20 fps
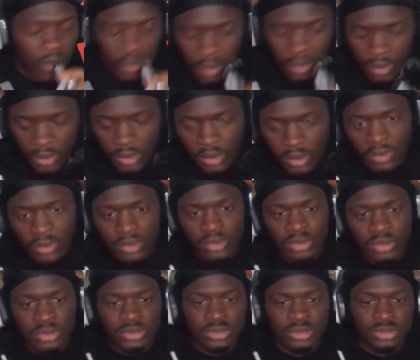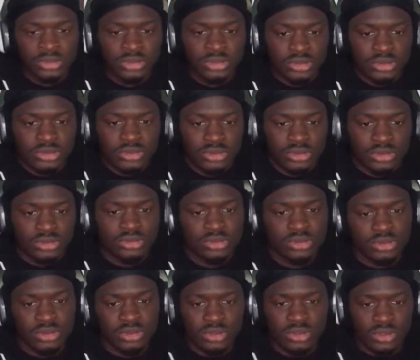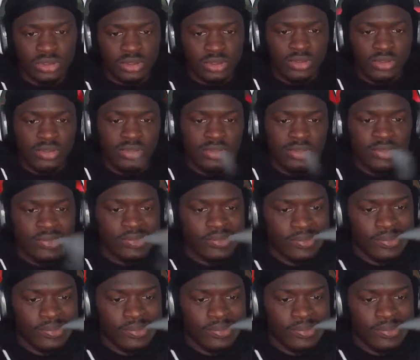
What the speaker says: (not speaking)